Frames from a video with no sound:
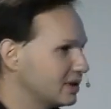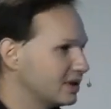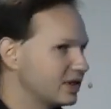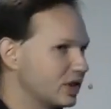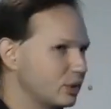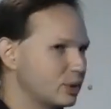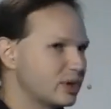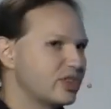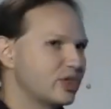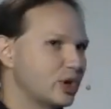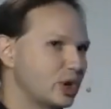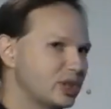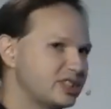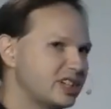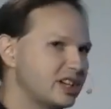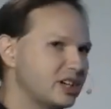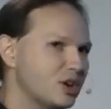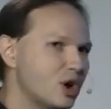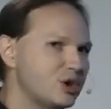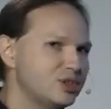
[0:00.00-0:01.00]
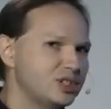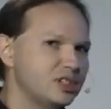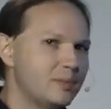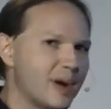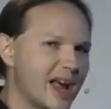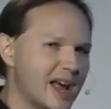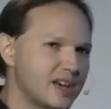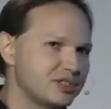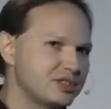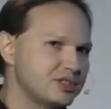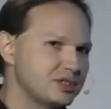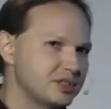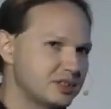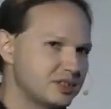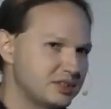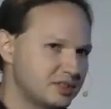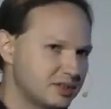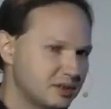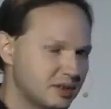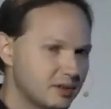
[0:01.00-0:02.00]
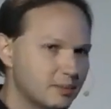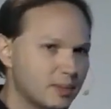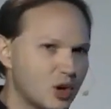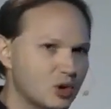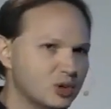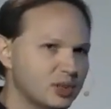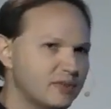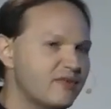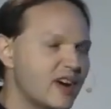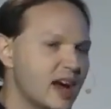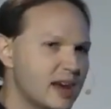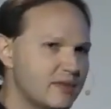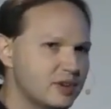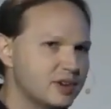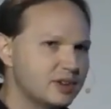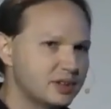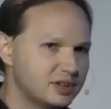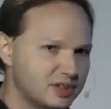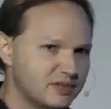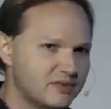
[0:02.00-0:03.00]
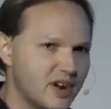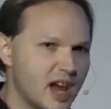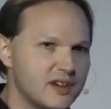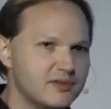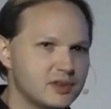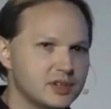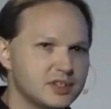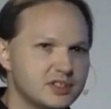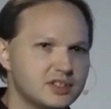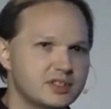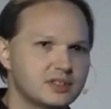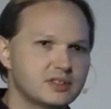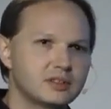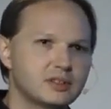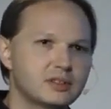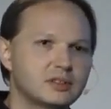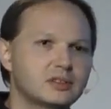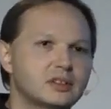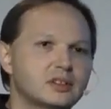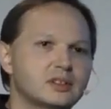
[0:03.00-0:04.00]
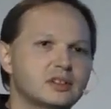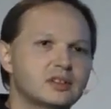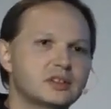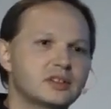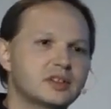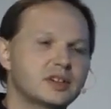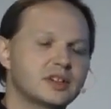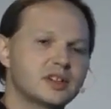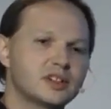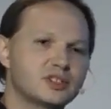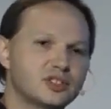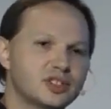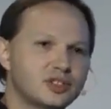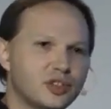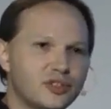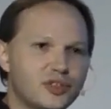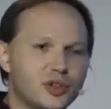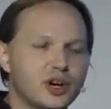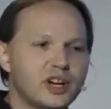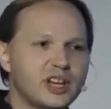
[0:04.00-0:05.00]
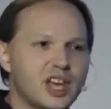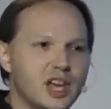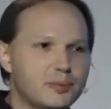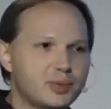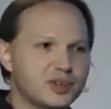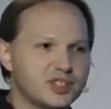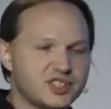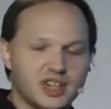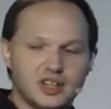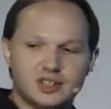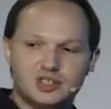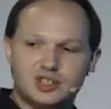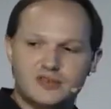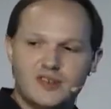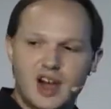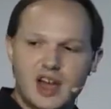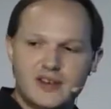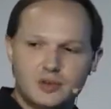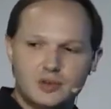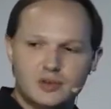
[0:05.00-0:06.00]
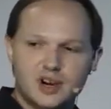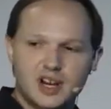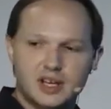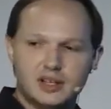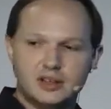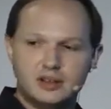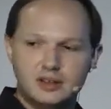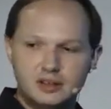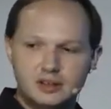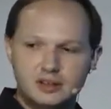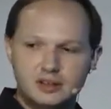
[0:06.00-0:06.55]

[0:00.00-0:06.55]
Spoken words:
there were 1,300 passengers, but only 500 survivors. So that's a 38% survival rate.